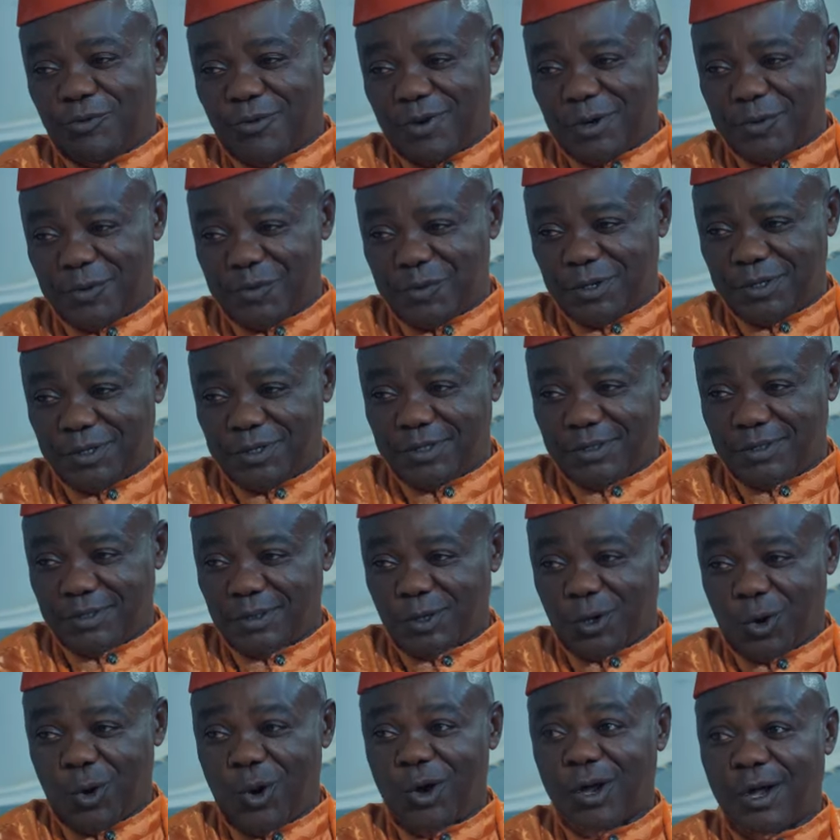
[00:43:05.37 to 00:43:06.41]
you very much.
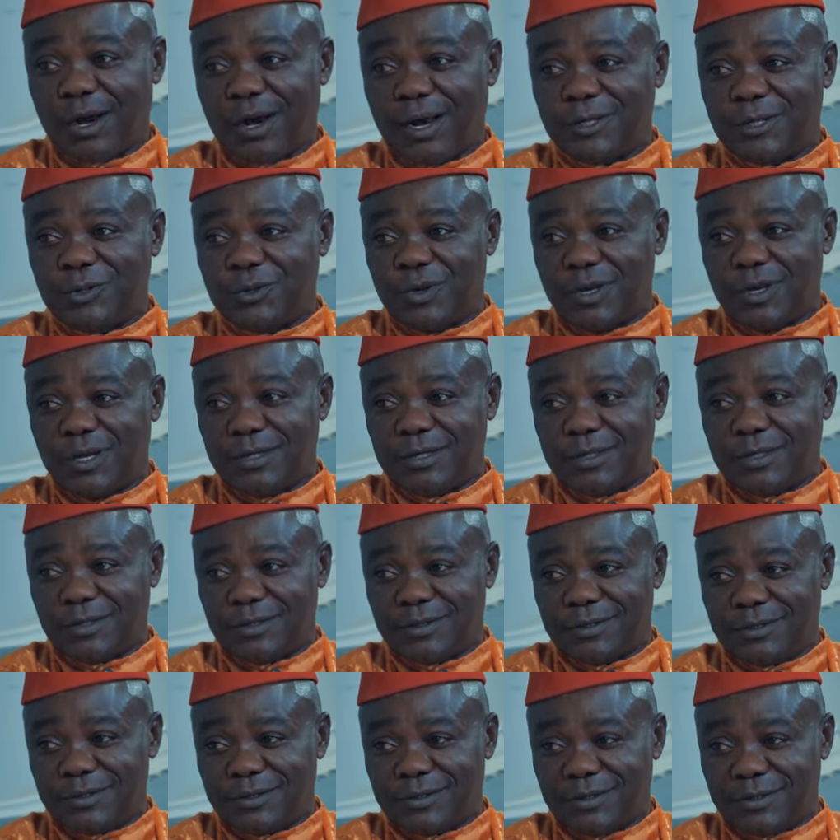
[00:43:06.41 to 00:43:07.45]

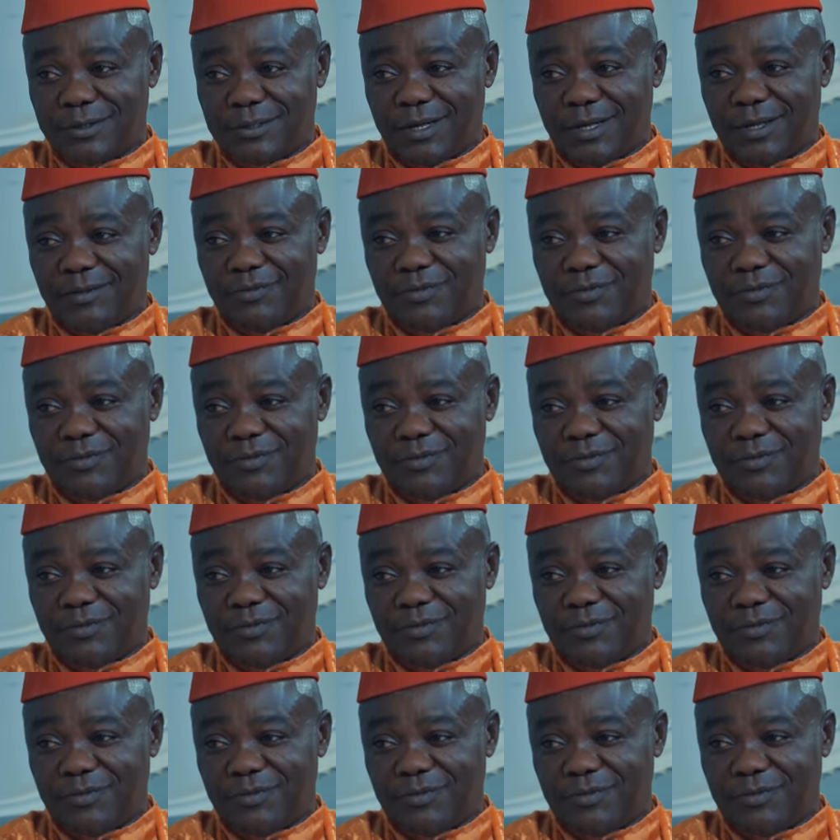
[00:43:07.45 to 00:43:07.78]
Congratulations in